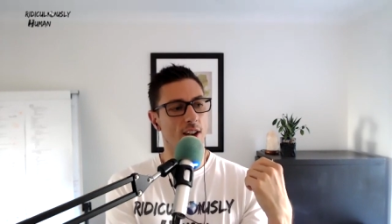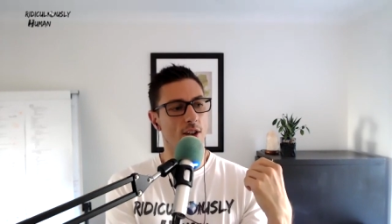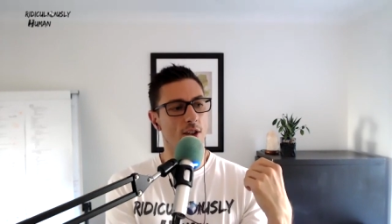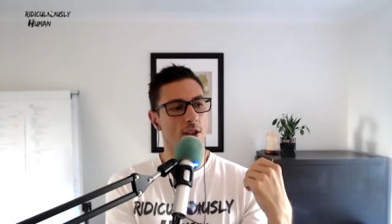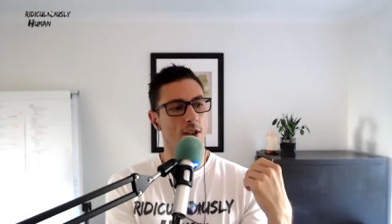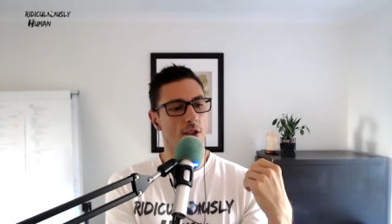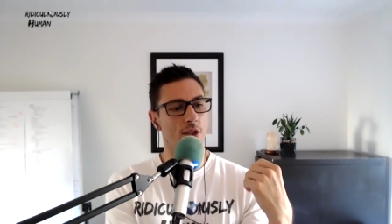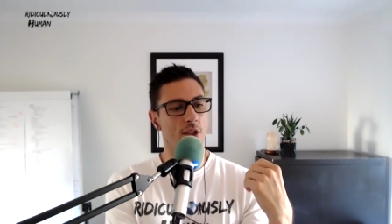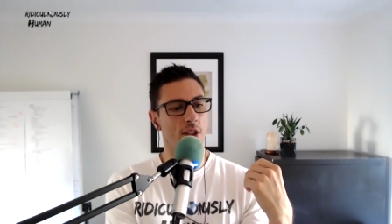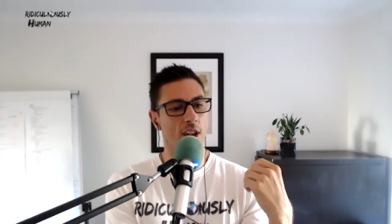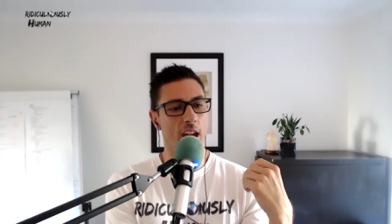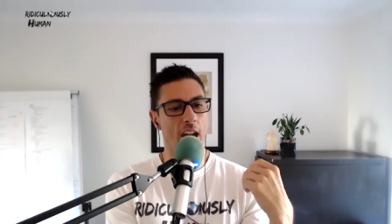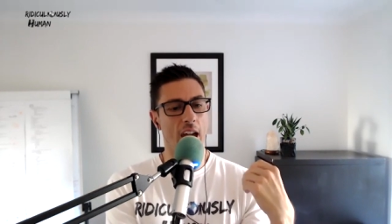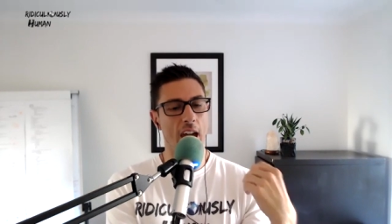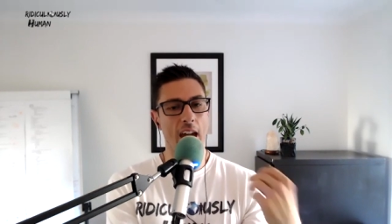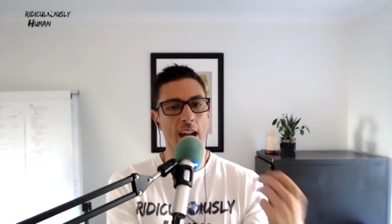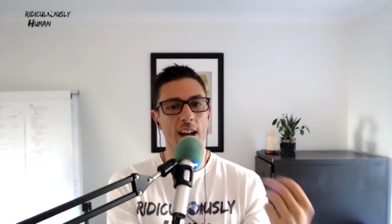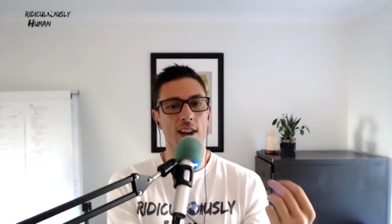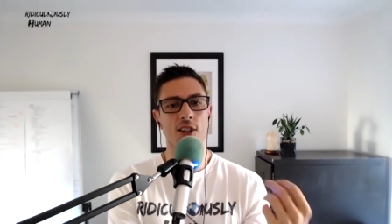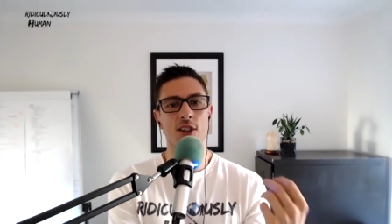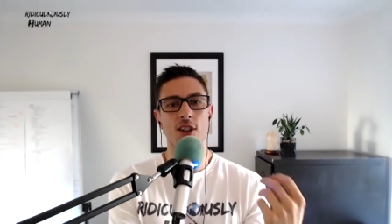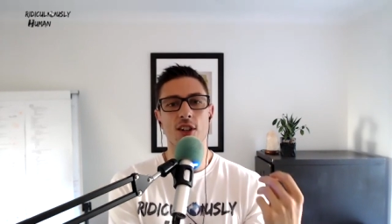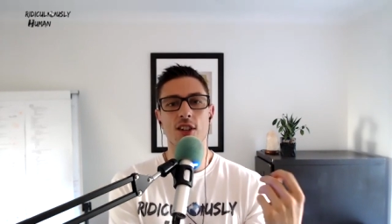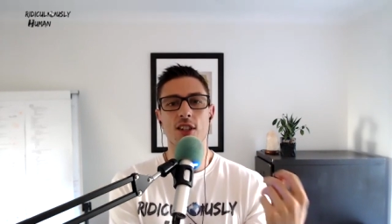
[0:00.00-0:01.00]
the
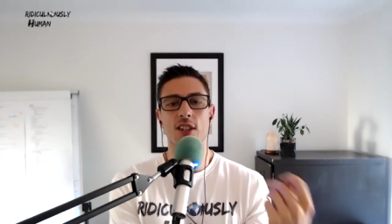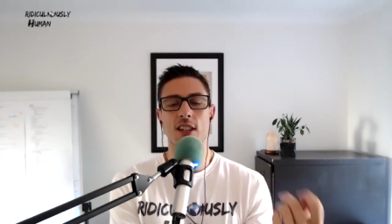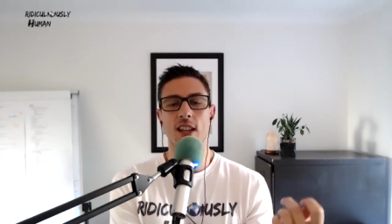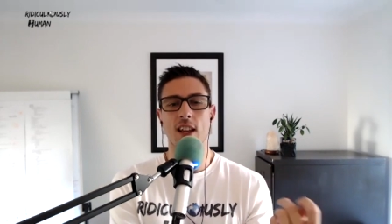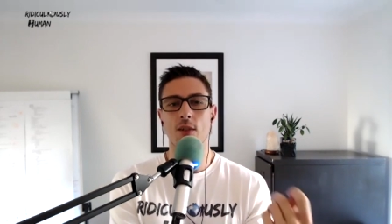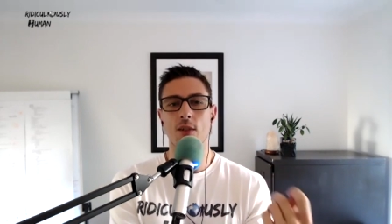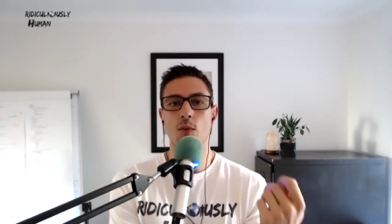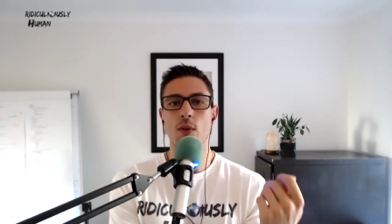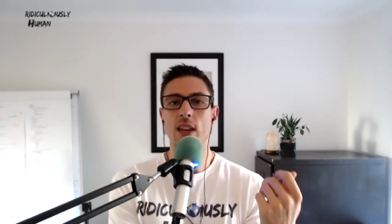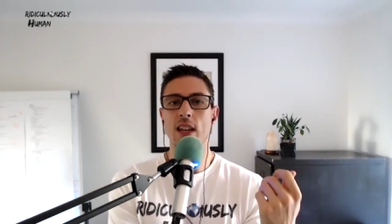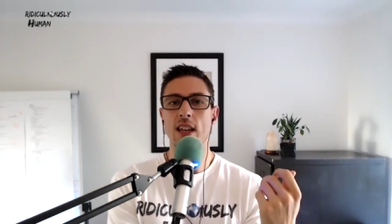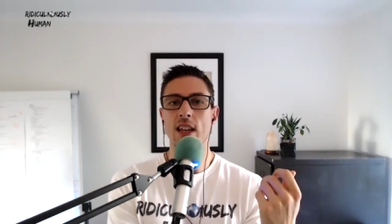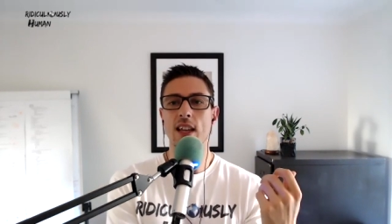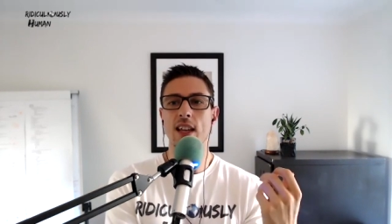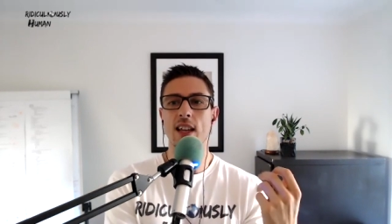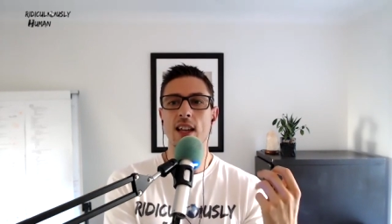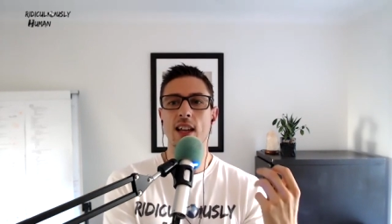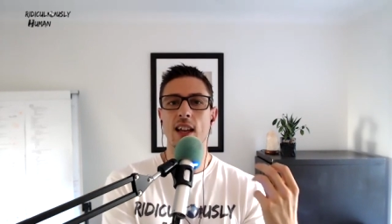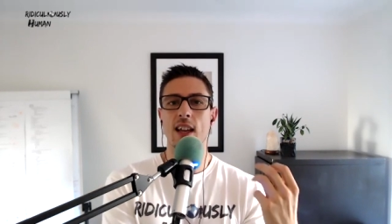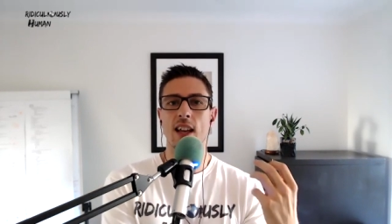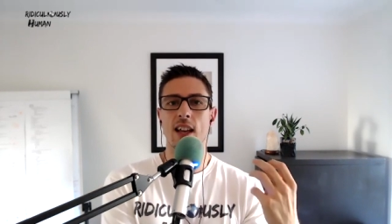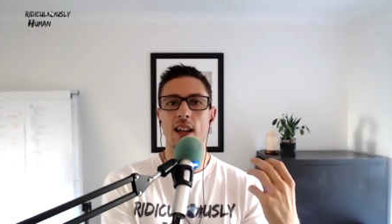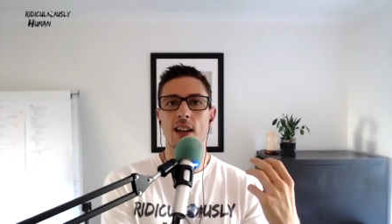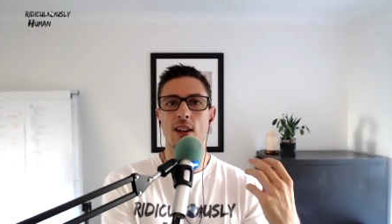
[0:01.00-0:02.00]
actions that we
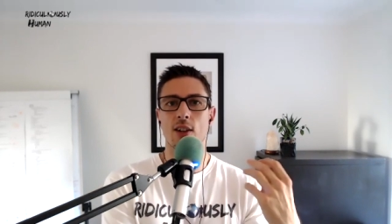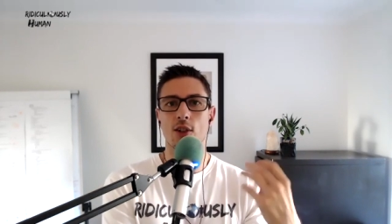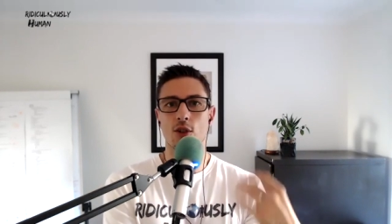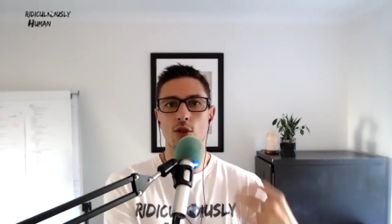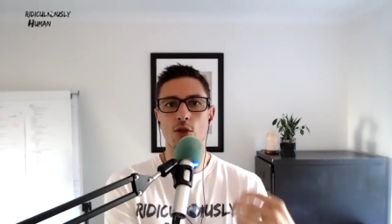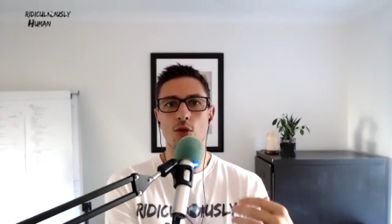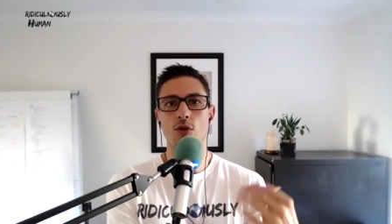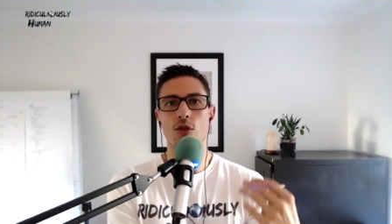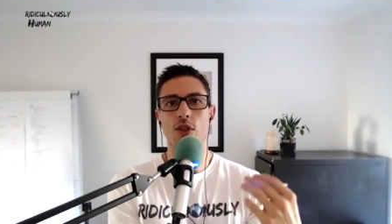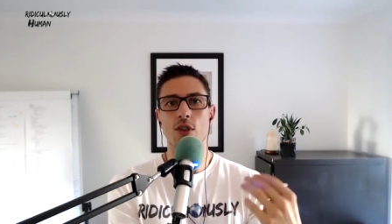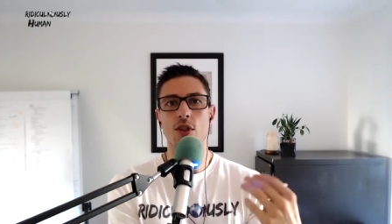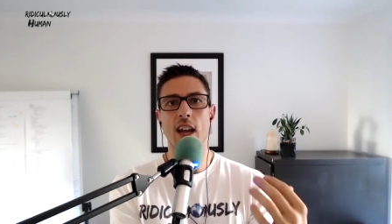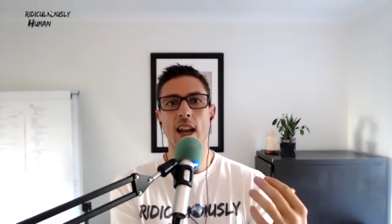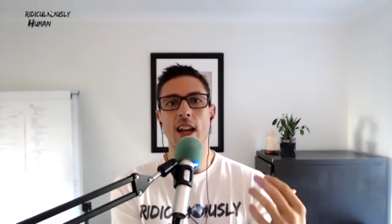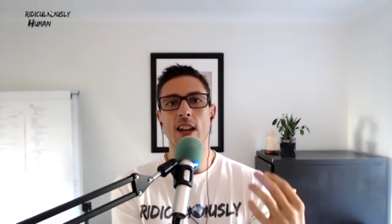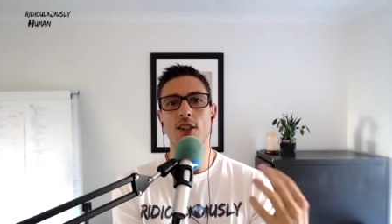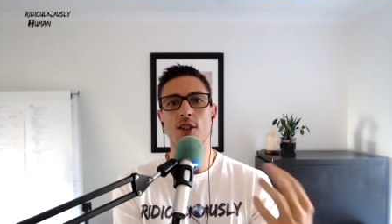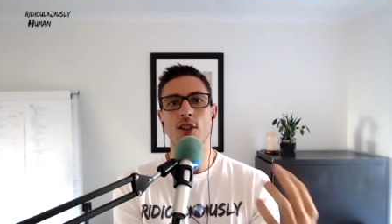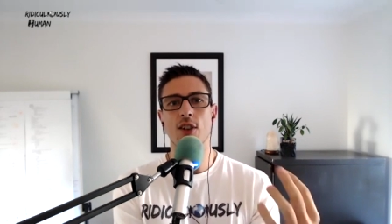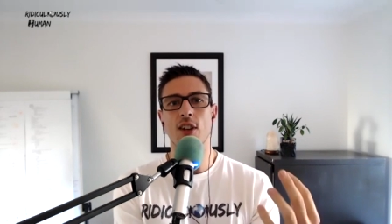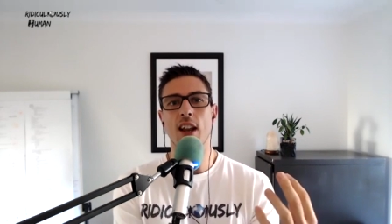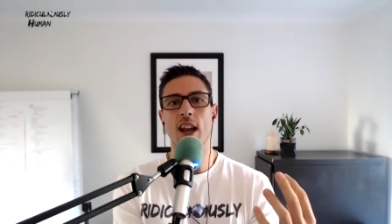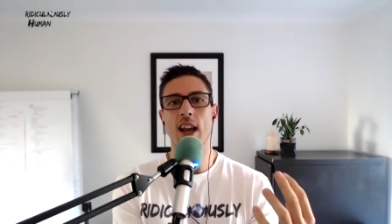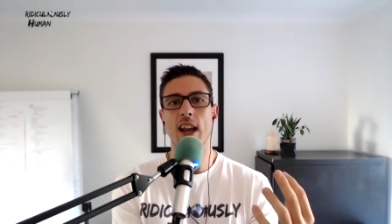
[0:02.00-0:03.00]
do day
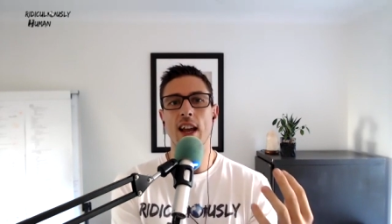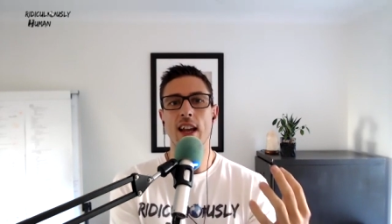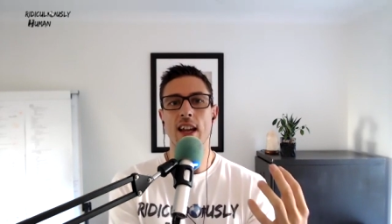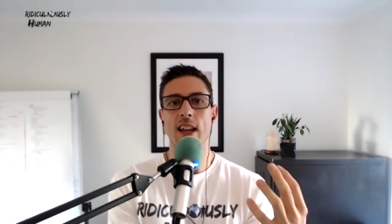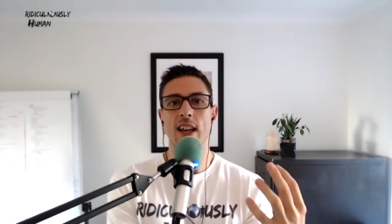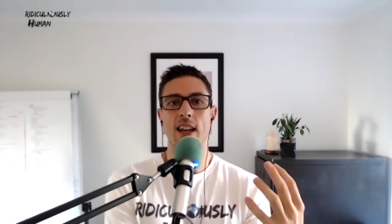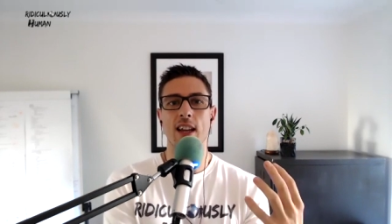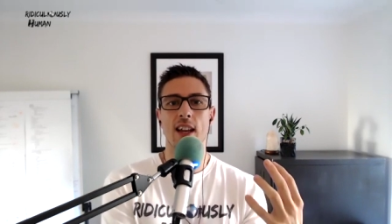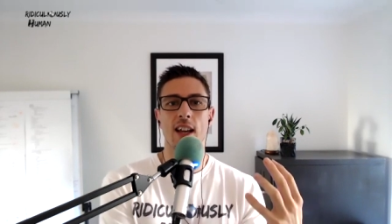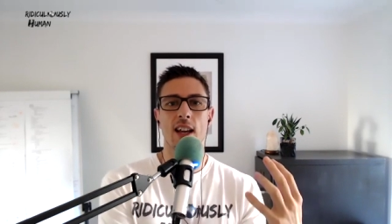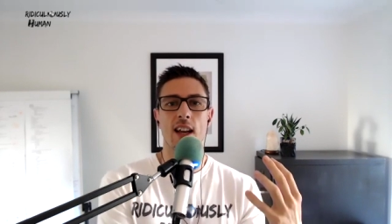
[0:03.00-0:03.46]
to day